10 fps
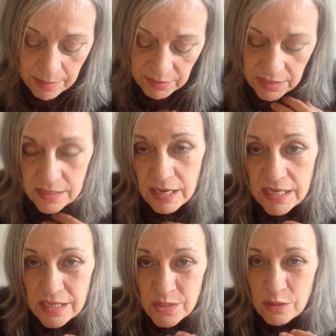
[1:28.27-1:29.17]
But there
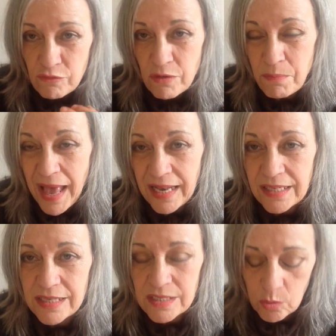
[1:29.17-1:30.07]
is a sort of
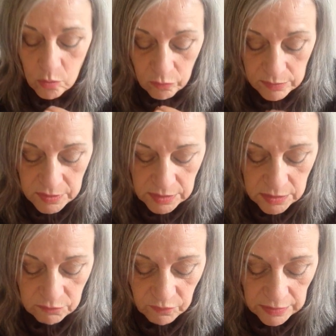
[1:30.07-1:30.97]
rebellious
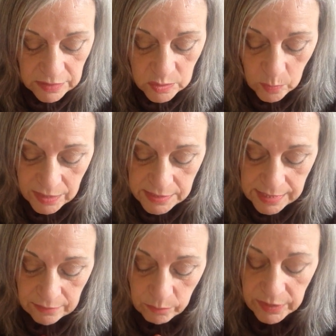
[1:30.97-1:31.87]
quality to Venus square Saturn.